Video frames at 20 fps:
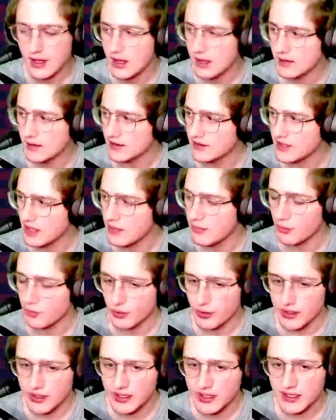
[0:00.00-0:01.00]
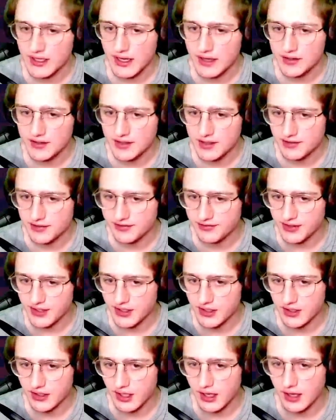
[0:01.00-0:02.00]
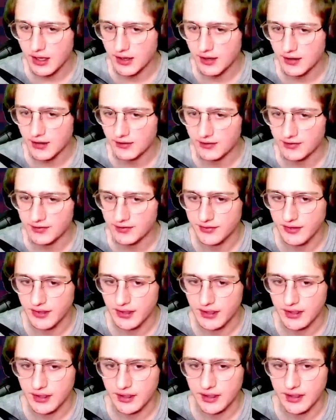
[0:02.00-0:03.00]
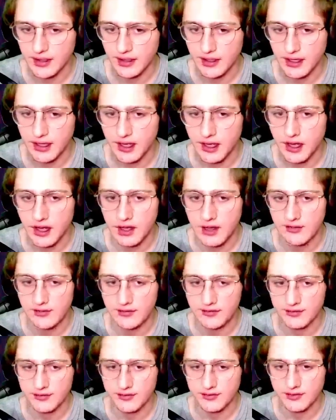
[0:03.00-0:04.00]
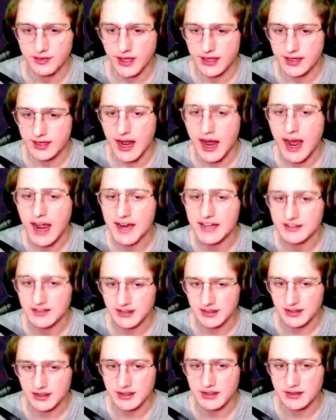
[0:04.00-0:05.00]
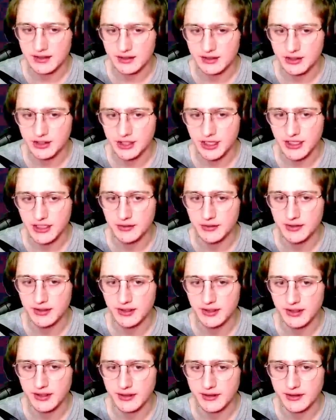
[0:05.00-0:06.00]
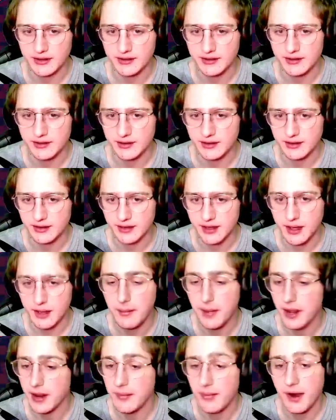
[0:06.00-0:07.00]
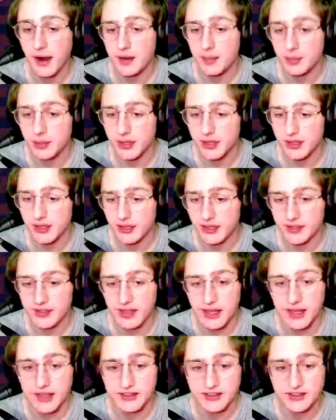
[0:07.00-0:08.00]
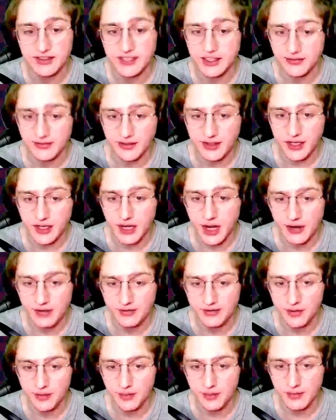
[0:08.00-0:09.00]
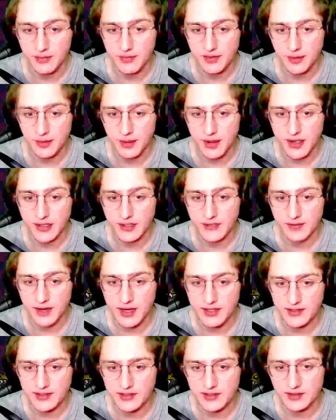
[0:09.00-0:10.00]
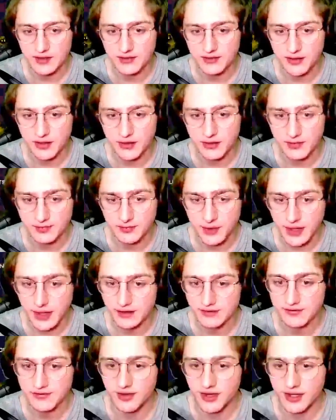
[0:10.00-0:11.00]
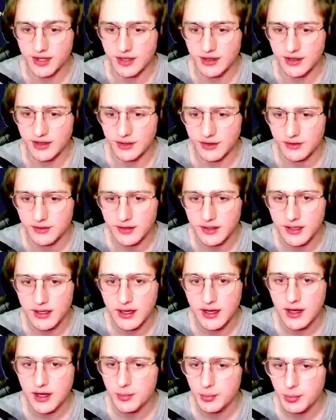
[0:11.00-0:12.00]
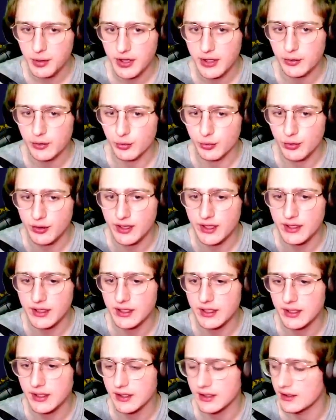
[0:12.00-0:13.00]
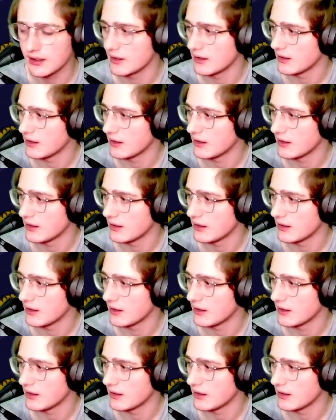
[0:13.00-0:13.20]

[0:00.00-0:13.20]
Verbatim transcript: This game really nails the feel of... Of, like, Isaac, genuinely. In, in my opinion. It, it's different enough from The Binding of Isaac to feel, like, fun and new but it really